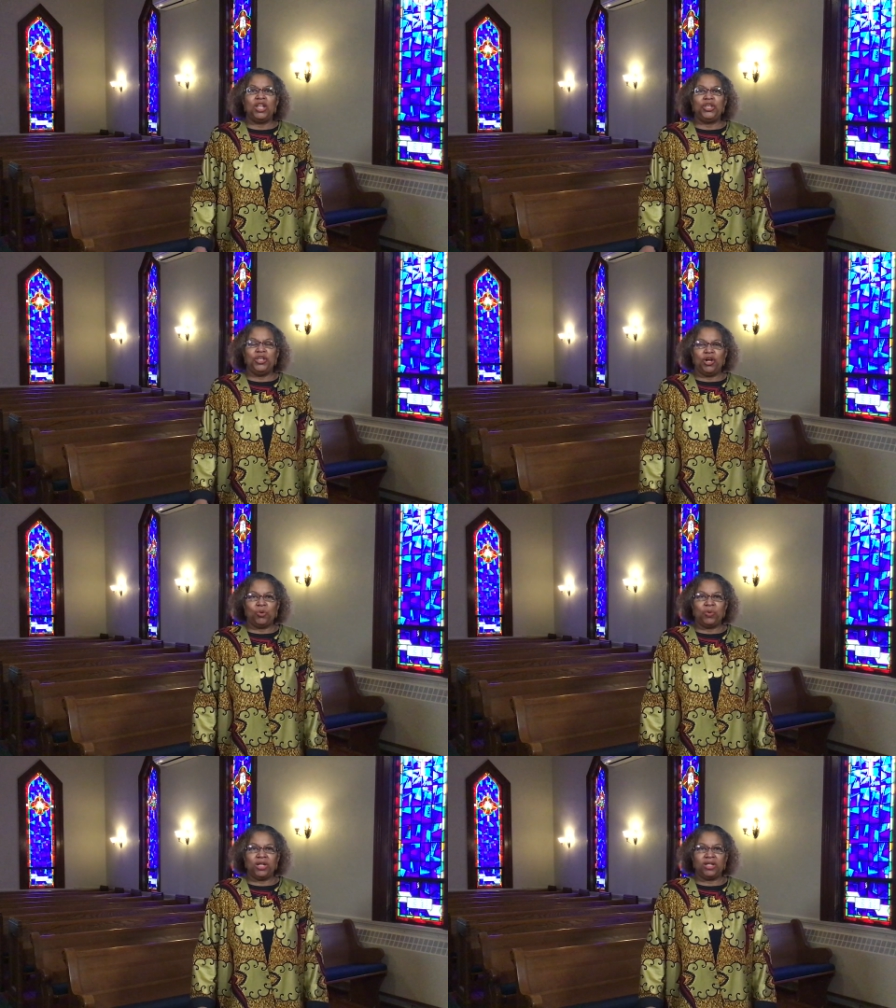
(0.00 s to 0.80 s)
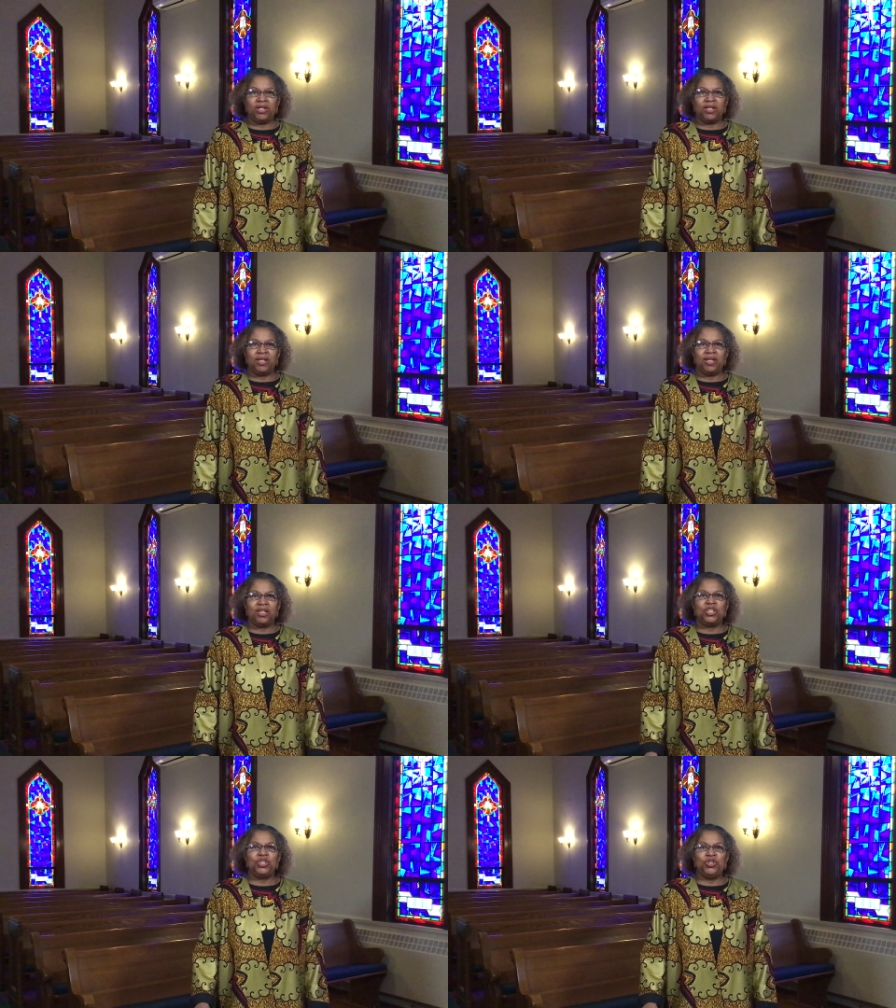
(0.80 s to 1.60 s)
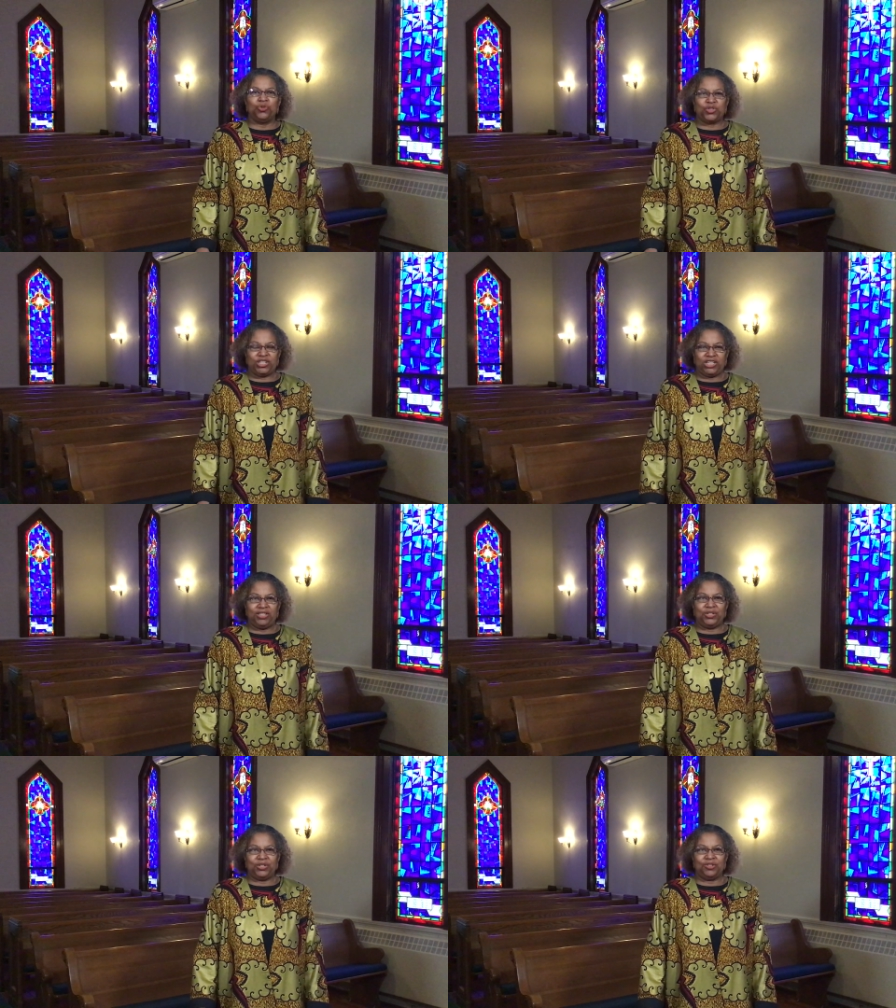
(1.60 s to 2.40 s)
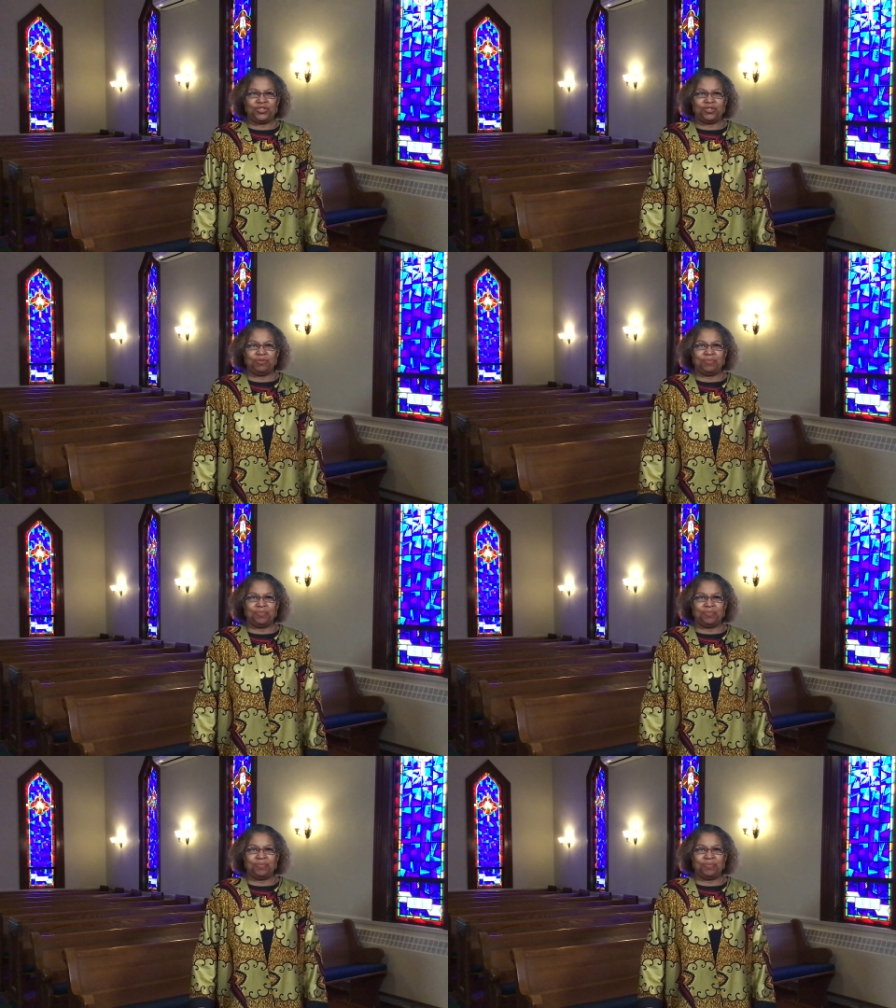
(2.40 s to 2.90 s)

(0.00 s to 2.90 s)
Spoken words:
Knowing Your Seasons.